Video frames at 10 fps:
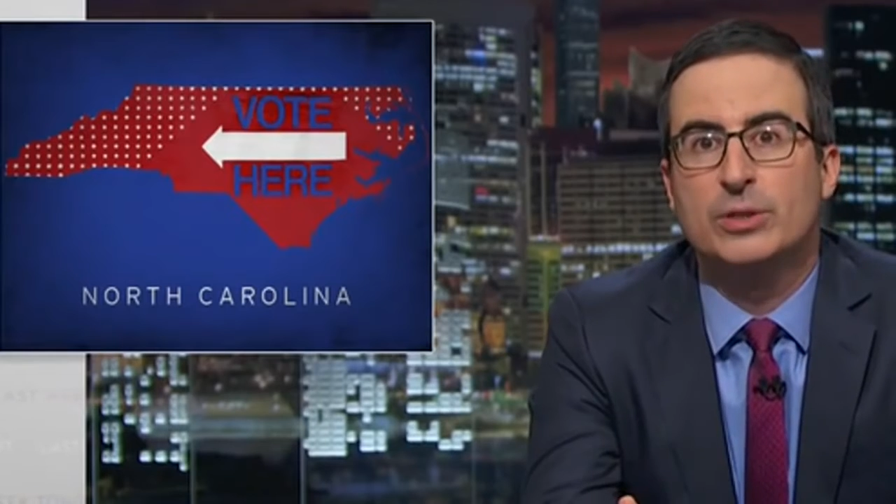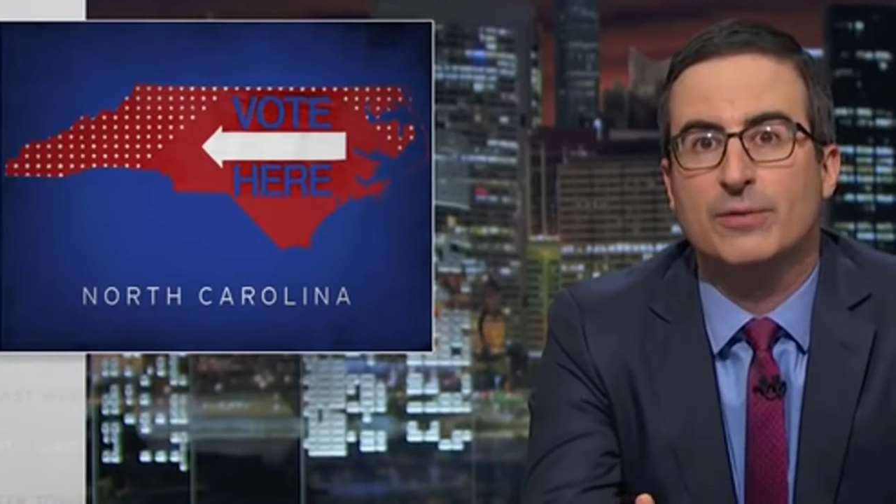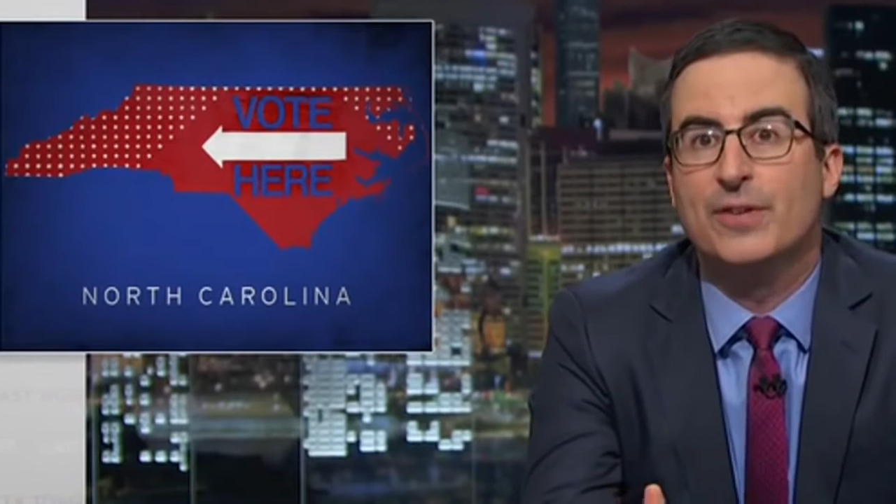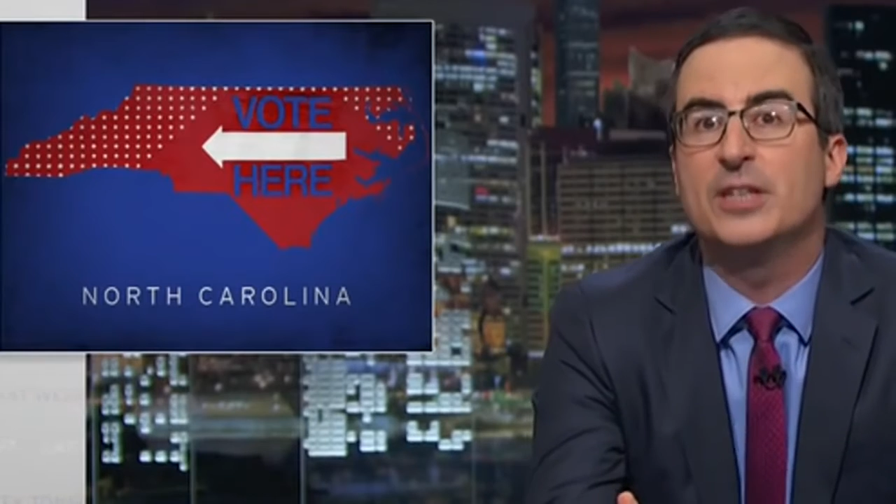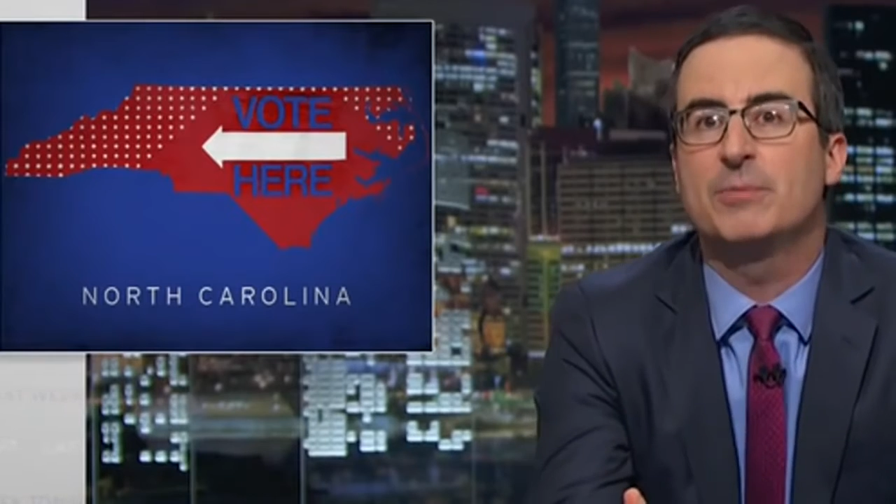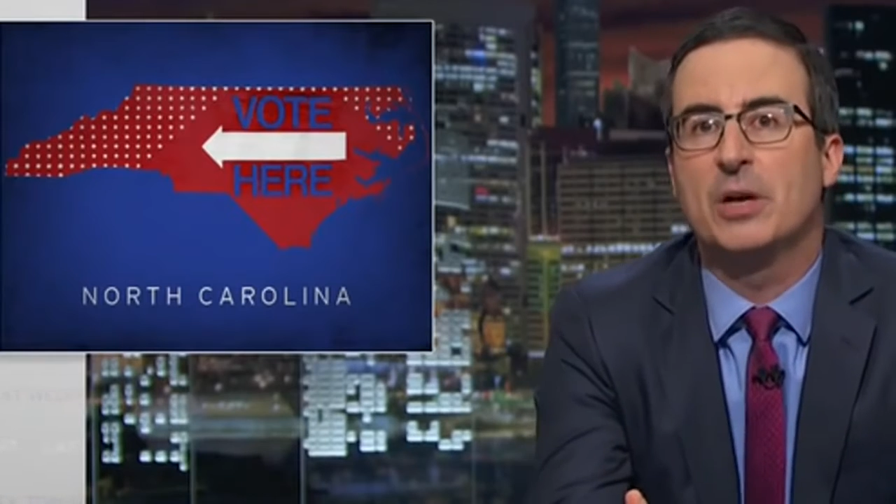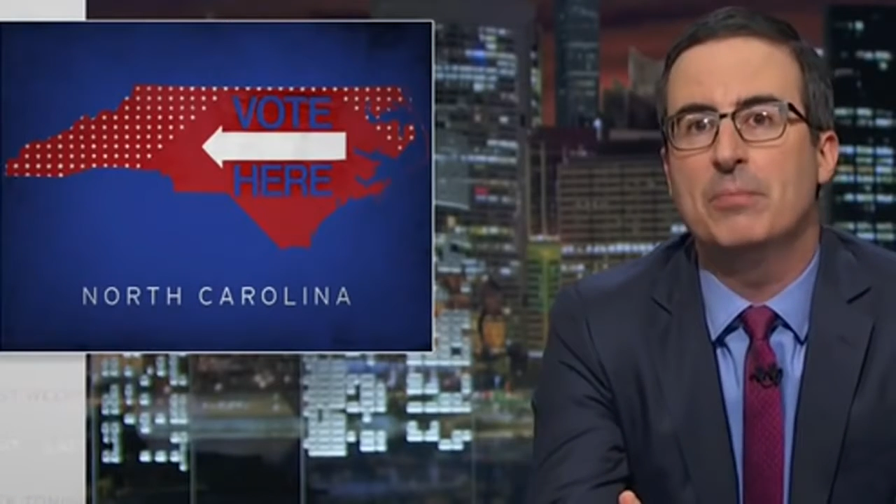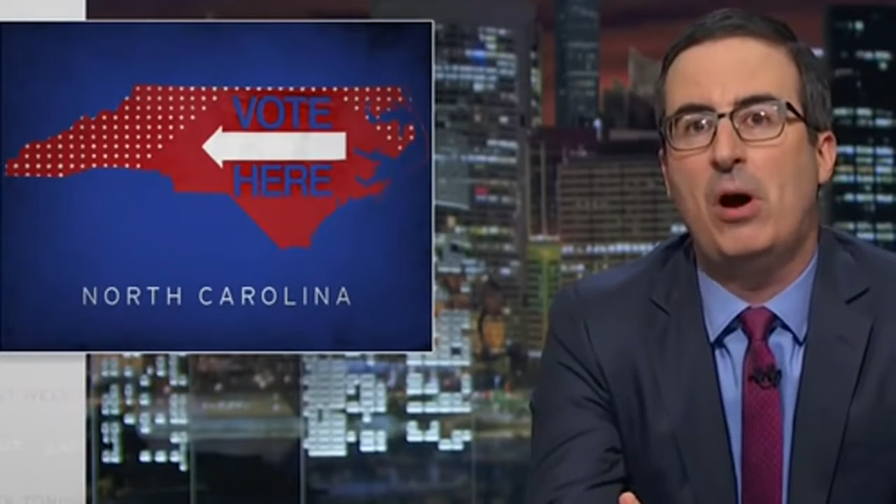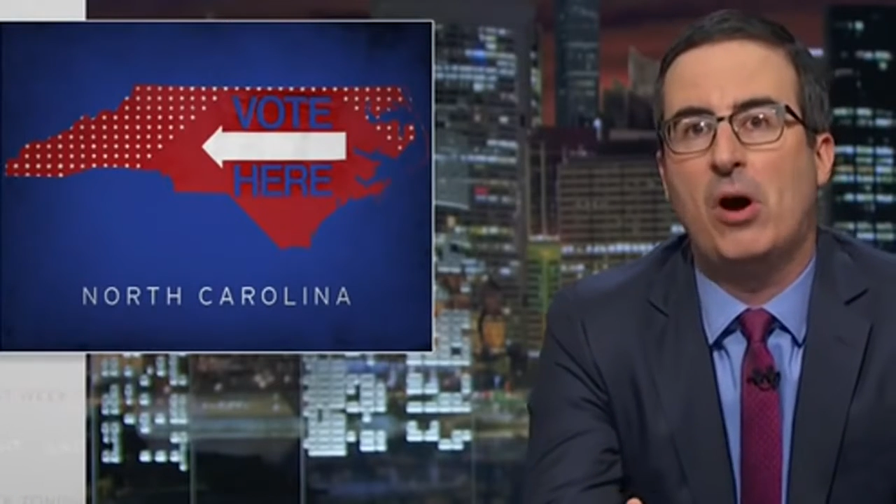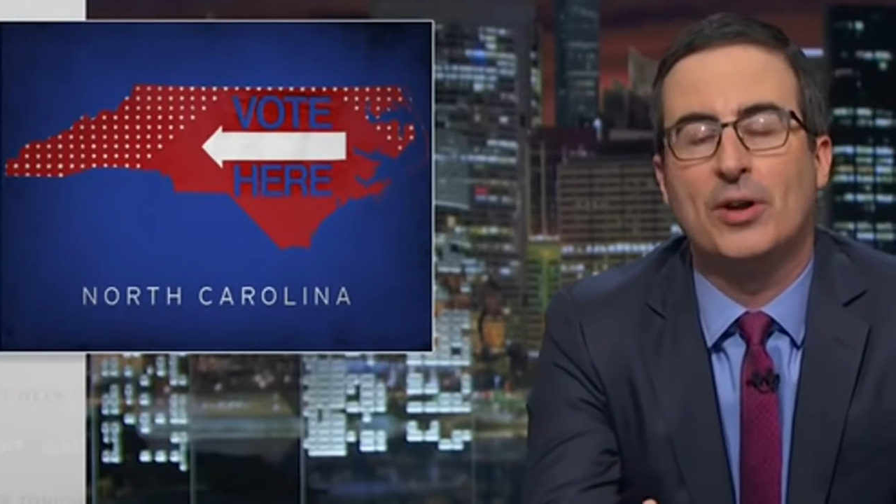Vince
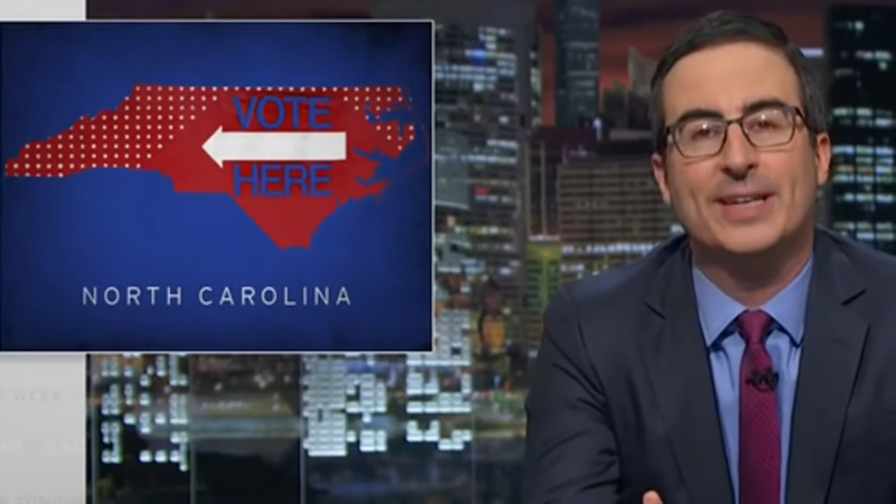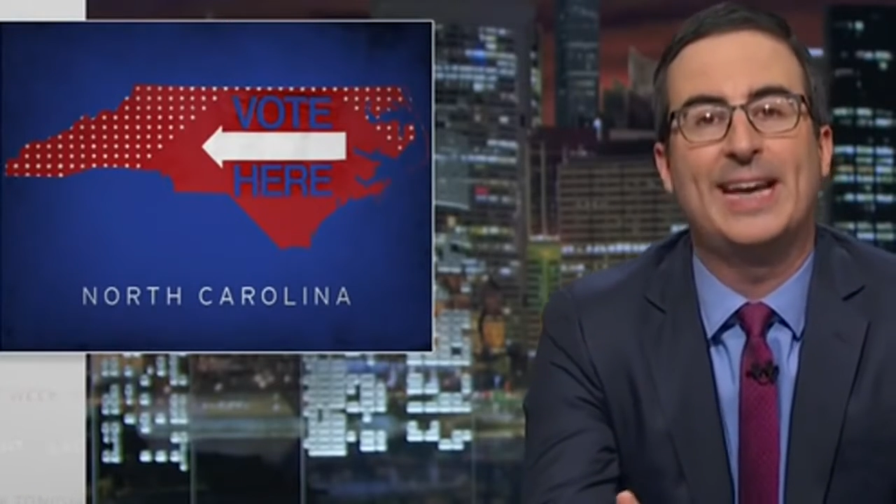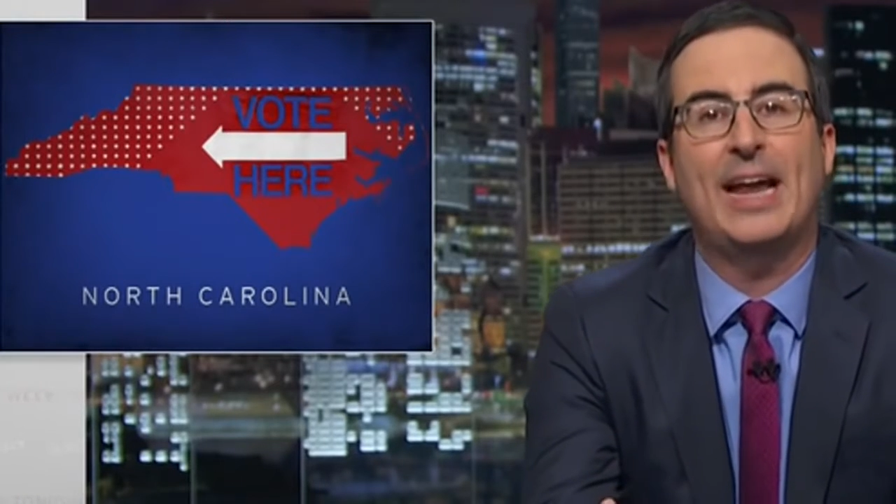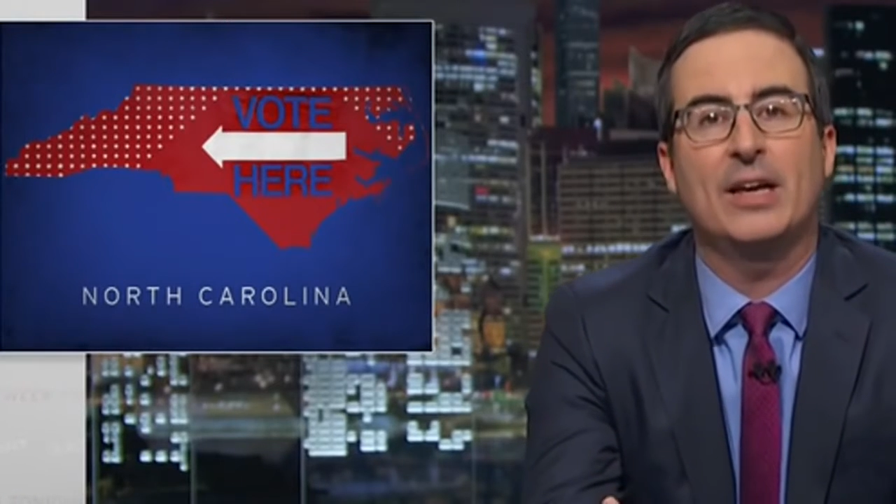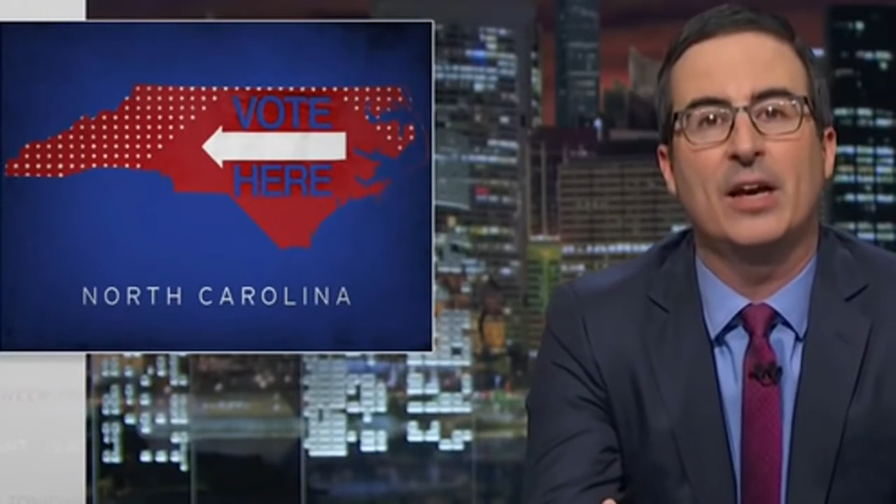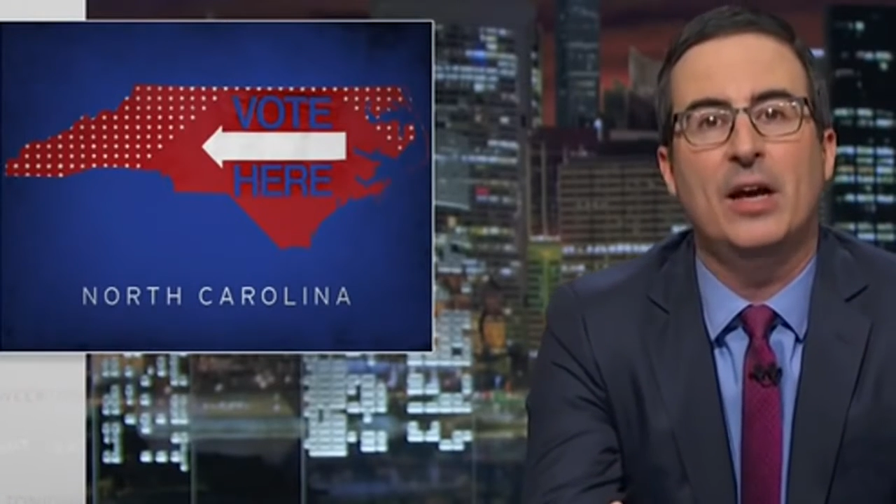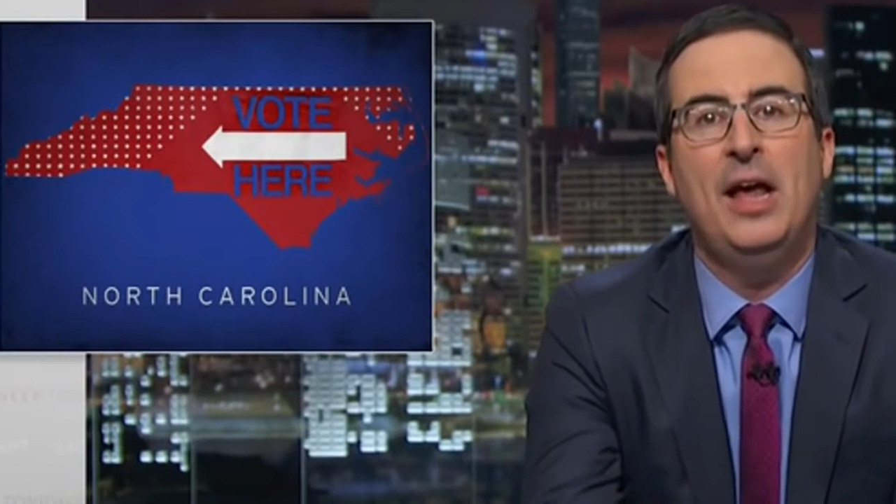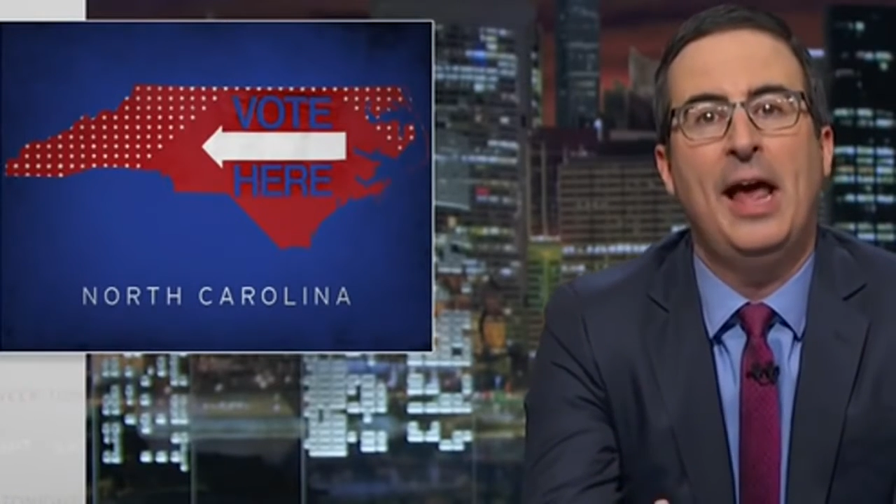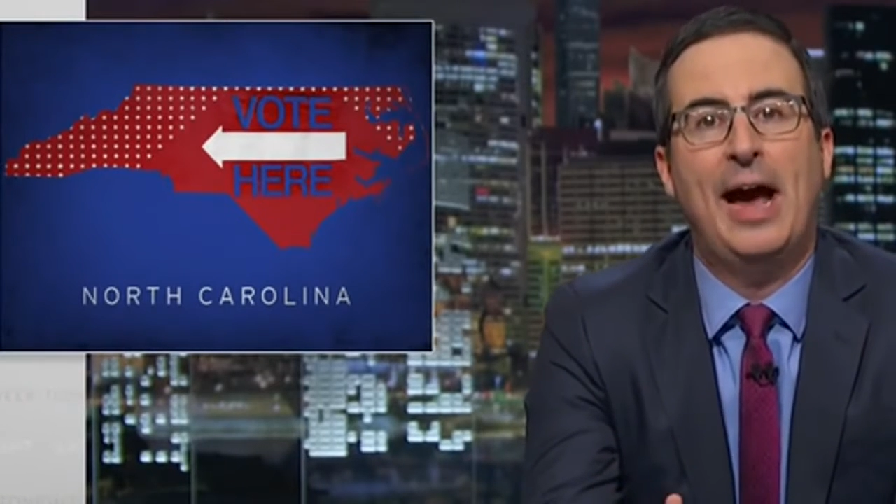McMahon, Gallagher,